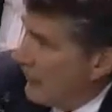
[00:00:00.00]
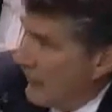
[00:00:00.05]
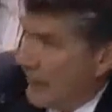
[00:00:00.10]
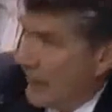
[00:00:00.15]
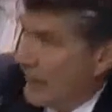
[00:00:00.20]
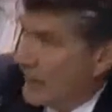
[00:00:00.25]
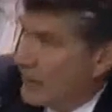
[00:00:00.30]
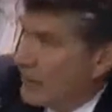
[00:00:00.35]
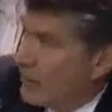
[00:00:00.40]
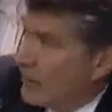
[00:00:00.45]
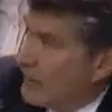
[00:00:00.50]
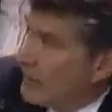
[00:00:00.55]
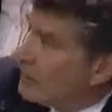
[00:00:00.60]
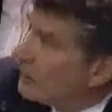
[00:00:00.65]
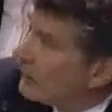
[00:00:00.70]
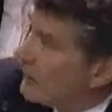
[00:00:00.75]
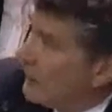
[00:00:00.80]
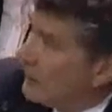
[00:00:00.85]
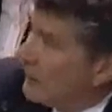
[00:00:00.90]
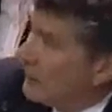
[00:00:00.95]
And I know we
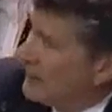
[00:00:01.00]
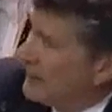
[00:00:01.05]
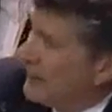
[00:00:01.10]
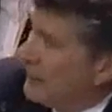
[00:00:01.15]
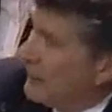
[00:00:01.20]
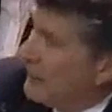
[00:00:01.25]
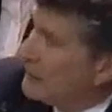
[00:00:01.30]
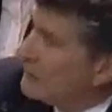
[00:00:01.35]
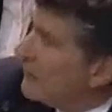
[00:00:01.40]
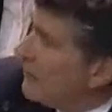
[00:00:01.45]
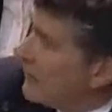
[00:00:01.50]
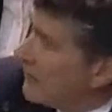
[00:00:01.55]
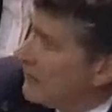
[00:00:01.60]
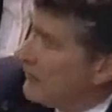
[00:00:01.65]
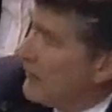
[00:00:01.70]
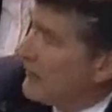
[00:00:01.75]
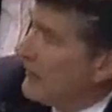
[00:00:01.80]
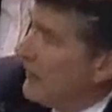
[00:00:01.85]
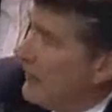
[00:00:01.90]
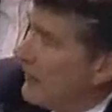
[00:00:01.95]
don't necessarily talk
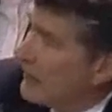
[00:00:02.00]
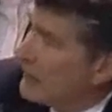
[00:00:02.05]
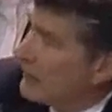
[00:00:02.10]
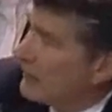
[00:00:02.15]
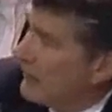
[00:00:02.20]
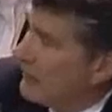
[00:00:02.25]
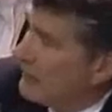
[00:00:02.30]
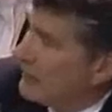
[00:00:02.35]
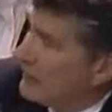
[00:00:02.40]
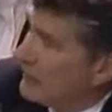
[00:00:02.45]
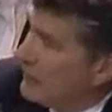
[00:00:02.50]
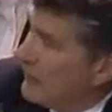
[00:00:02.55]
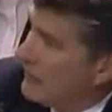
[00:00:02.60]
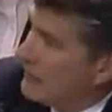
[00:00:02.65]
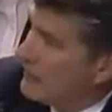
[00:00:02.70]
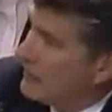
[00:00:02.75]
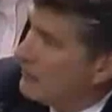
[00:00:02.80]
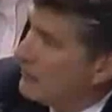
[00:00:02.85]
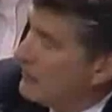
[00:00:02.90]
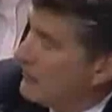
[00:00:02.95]
about other
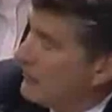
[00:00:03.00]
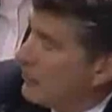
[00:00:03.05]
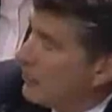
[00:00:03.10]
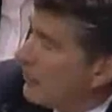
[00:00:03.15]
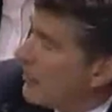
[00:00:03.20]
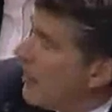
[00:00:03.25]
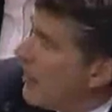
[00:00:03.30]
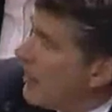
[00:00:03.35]
legislation before